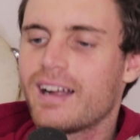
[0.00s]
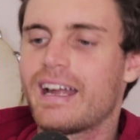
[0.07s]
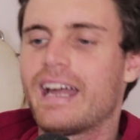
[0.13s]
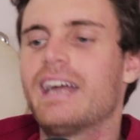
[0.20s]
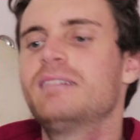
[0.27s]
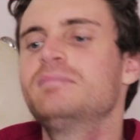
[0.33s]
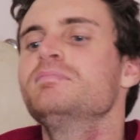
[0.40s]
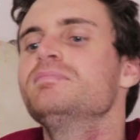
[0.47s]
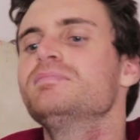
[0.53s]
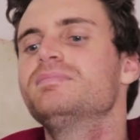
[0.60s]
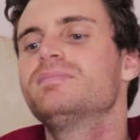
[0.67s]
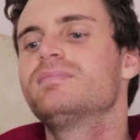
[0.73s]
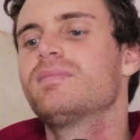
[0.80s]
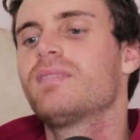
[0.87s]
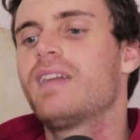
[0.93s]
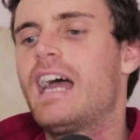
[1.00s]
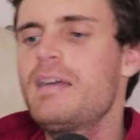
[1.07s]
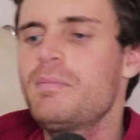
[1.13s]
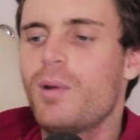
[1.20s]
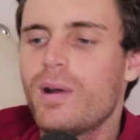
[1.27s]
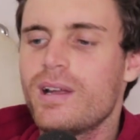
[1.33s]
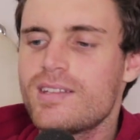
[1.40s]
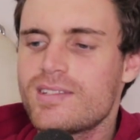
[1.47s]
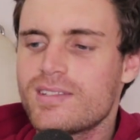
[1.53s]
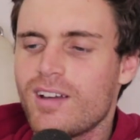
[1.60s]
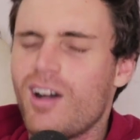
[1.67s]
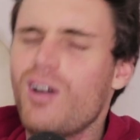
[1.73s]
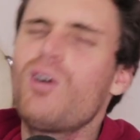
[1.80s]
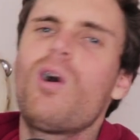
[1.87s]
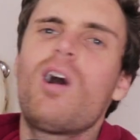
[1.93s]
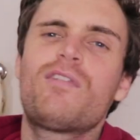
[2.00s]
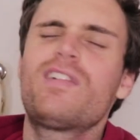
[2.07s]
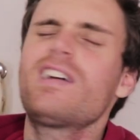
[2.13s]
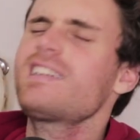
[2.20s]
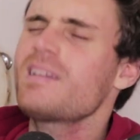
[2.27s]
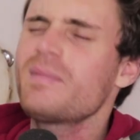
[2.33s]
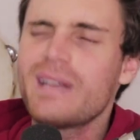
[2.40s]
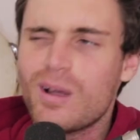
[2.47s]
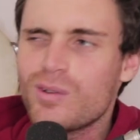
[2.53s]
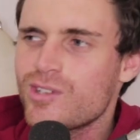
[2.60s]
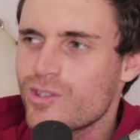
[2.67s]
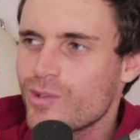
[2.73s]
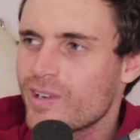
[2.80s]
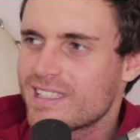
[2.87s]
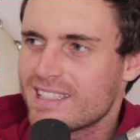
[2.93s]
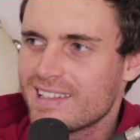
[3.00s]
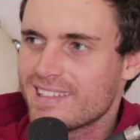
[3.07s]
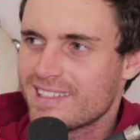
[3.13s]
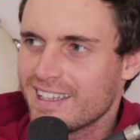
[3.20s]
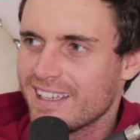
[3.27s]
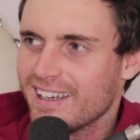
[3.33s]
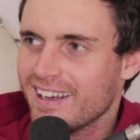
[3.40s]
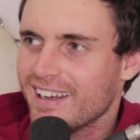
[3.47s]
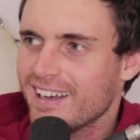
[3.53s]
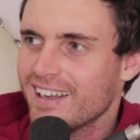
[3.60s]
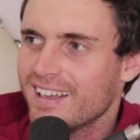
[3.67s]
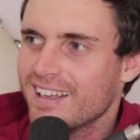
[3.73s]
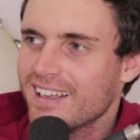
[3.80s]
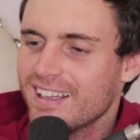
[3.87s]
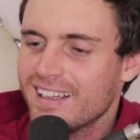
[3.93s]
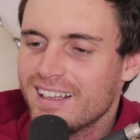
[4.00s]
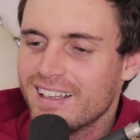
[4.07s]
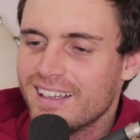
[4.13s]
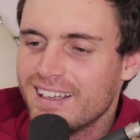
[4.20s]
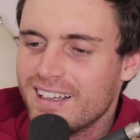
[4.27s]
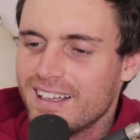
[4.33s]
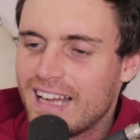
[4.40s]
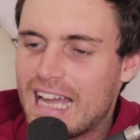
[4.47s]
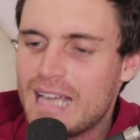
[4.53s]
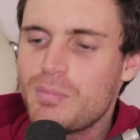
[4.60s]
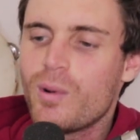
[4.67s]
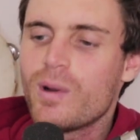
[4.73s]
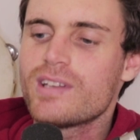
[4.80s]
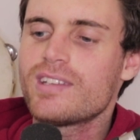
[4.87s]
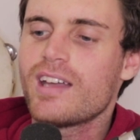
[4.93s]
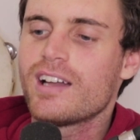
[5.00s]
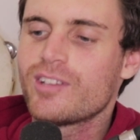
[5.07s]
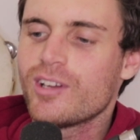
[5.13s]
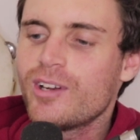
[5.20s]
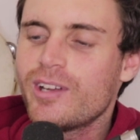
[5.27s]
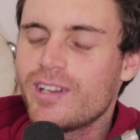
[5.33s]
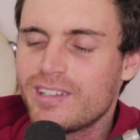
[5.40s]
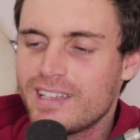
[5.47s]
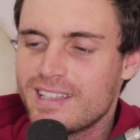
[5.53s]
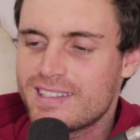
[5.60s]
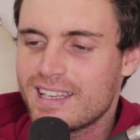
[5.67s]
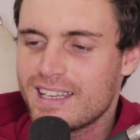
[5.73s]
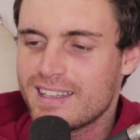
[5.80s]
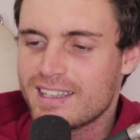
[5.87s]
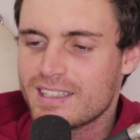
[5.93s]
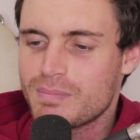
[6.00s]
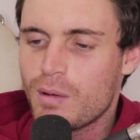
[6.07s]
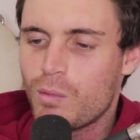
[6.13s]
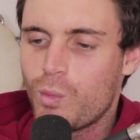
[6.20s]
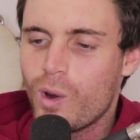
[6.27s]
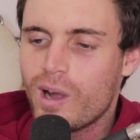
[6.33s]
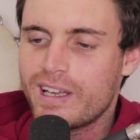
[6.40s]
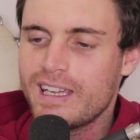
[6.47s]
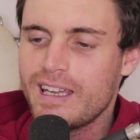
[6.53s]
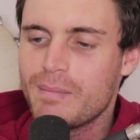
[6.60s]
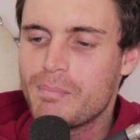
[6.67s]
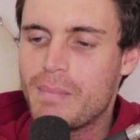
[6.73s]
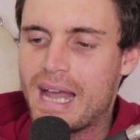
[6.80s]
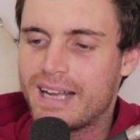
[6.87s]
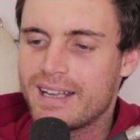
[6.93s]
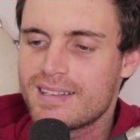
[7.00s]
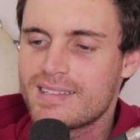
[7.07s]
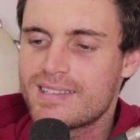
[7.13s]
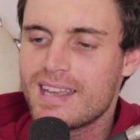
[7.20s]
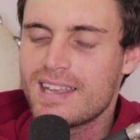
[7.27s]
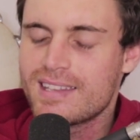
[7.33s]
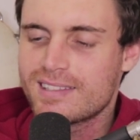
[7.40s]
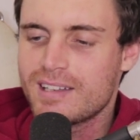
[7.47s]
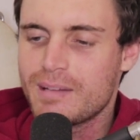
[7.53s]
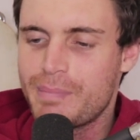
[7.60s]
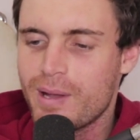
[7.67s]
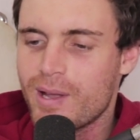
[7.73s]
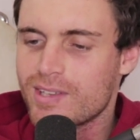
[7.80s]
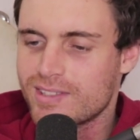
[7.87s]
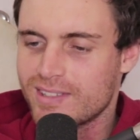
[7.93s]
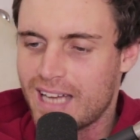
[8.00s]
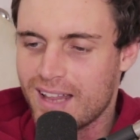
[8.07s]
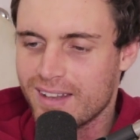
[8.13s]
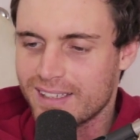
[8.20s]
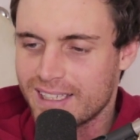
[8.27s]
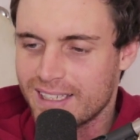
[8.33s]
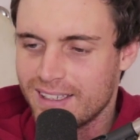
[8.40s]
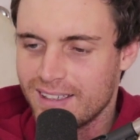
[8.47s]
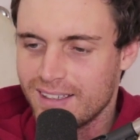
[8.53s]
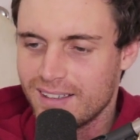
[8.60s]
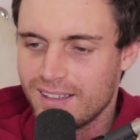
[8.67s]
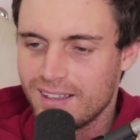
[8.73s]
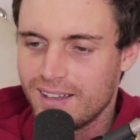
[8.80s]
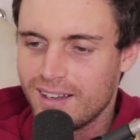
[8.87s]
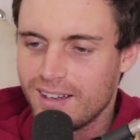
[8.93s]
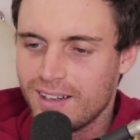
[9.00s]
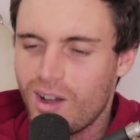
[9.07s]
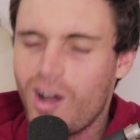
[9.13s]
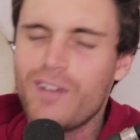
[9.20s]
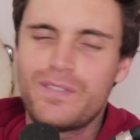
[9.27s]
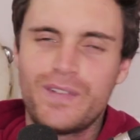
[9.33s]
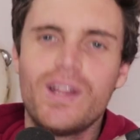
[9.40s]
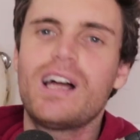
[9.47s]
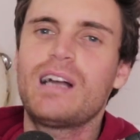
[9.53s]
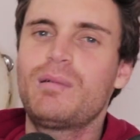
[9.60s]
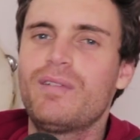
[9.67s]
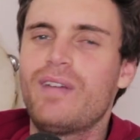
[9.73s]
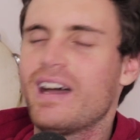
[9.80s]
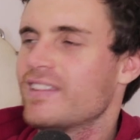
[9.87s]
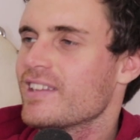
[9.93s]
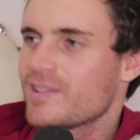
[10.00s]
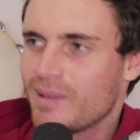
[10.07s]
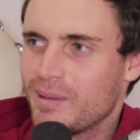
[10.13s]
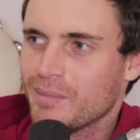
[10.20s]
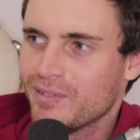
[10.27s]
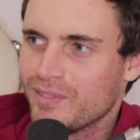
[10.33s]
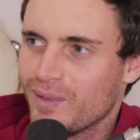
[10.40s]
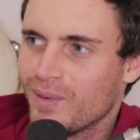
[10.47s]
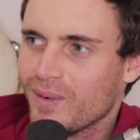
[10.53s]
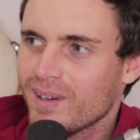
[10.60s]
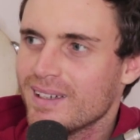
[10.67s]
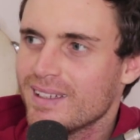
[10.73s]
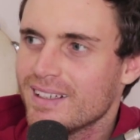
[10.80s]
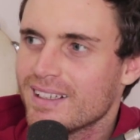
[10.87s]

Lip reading: Okay. Hey, boys. Oh, I feel like someone else has already sent this in. Hey, boys. I don't know who needs to hear this, but working at Macca's isn't a personality. I feel like we've had this one before.